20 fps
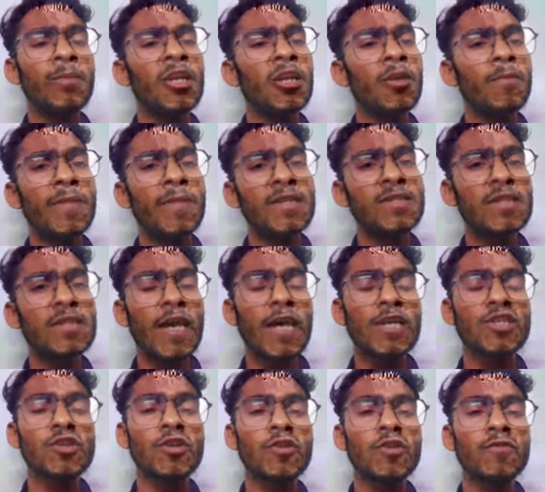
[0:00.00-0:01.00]
bits as
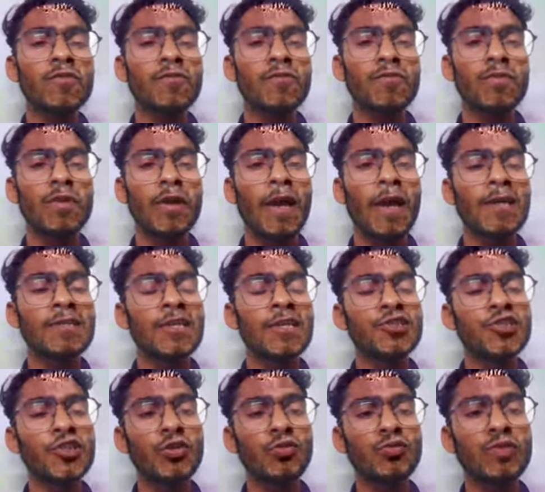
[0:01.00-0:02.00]
of
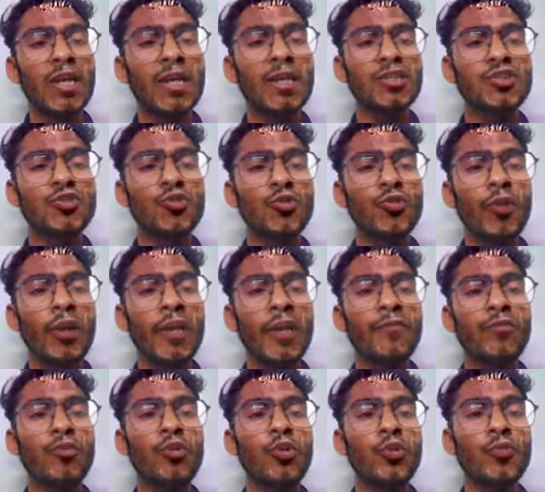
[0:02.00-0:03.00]
SHA2 that is
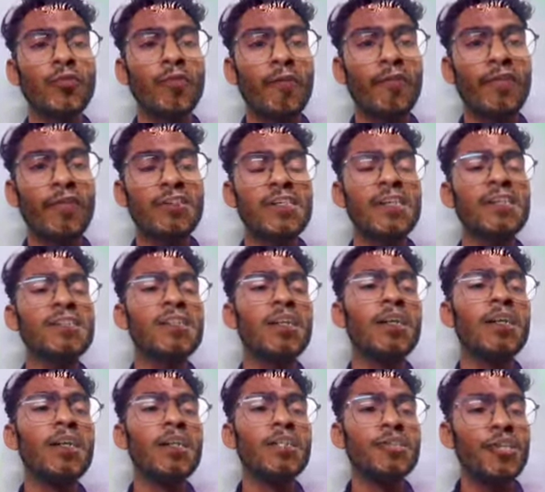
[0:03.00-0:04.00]
224, 256,
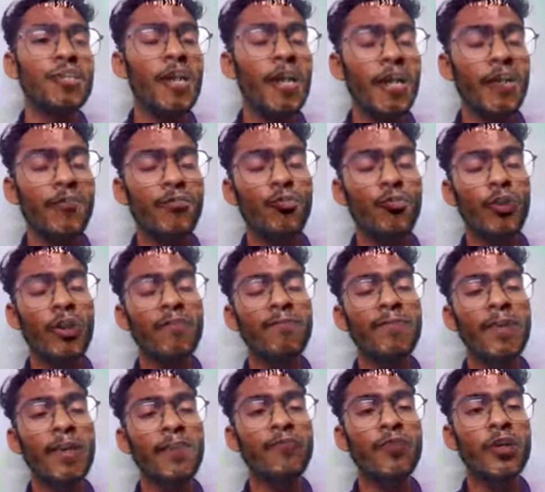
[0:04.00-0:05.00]
384 and
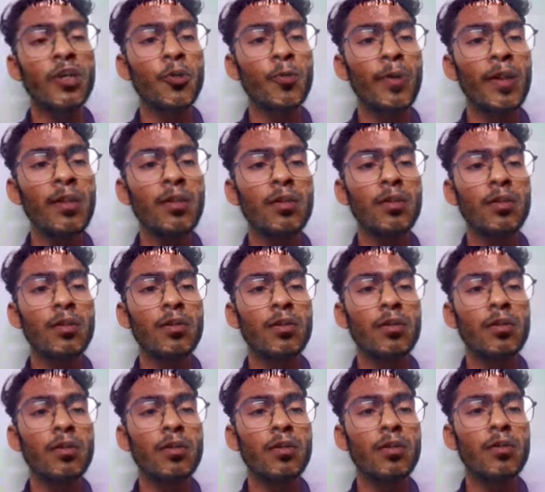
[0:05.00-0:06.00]
512,
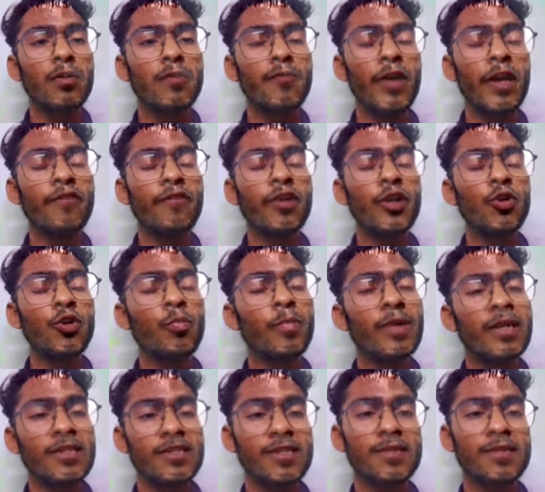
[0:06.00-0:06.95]
512 bits.